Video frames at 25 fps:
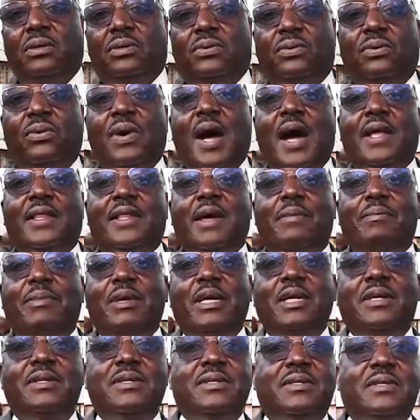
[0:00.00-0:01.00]
through other
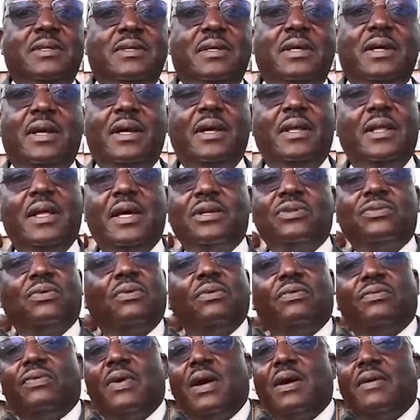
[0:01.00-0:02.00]
means, either
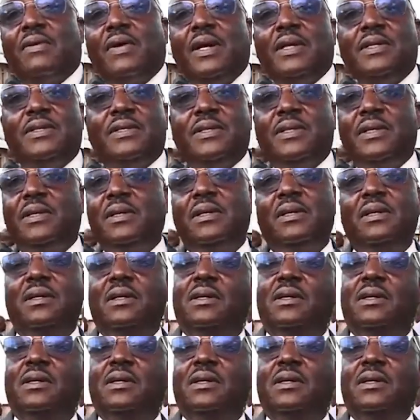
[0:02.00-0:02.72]
through fundraising